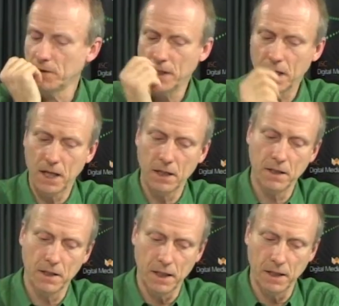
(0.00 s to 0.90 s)
the
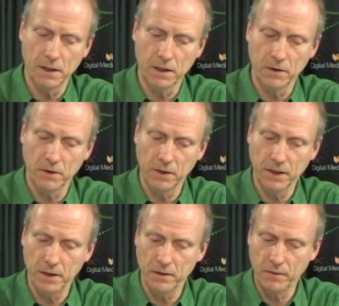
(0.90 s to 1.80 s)
case that,
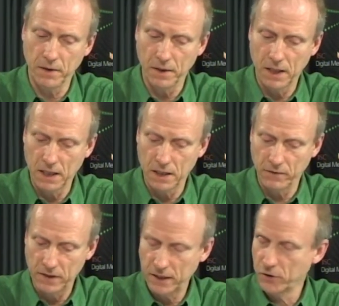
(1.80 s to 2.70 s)
certainly in the case of
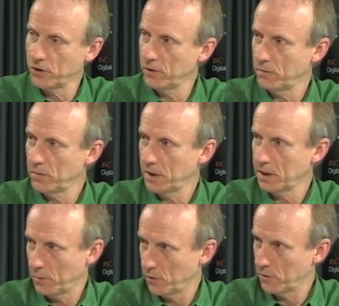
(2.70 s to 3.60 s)
a lecture
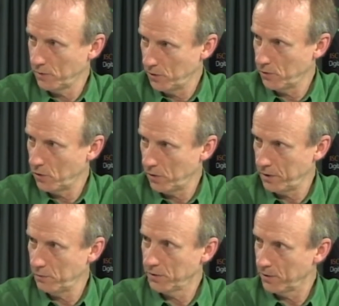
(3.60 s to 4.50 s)
as opposed to a
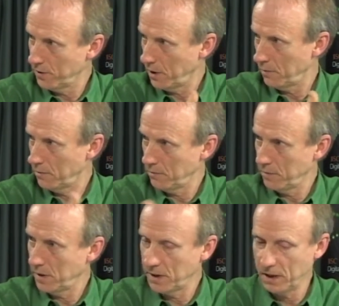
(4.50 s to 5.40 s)
tutorial where there's not
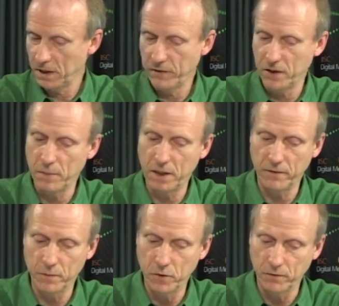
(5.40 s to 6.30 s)
a significant amount
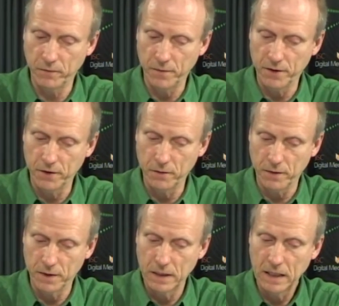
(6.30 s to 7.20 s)
of input from the
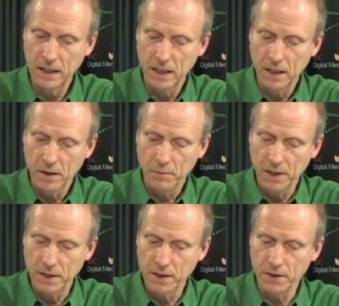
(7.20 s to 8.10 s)
students,
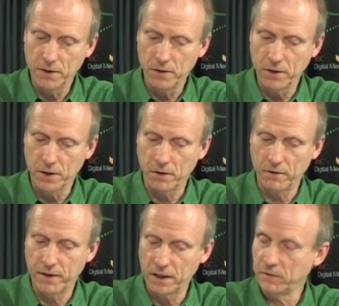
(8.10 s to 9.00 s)
because the students are
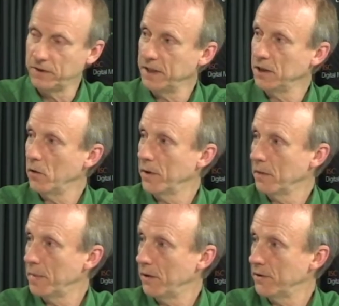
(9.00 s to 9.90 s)
effectively going
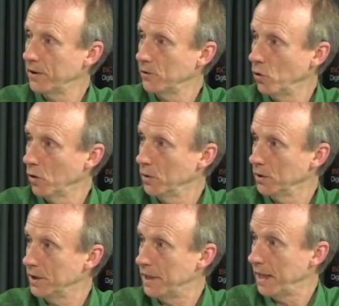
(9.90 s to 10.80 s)
about their
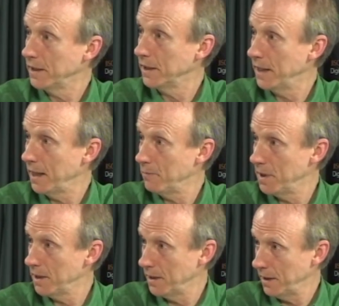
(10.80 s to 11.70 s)
normal day-to-day
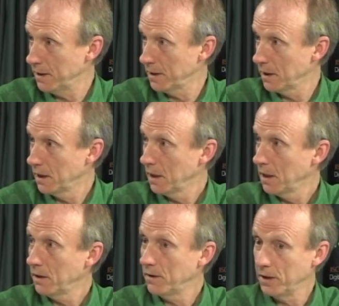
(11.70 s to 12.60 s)
business,
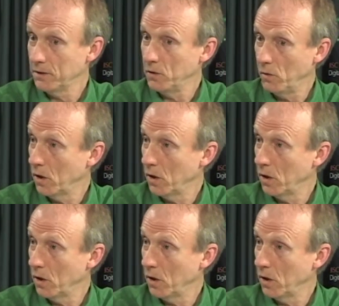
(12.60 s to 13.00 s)
that you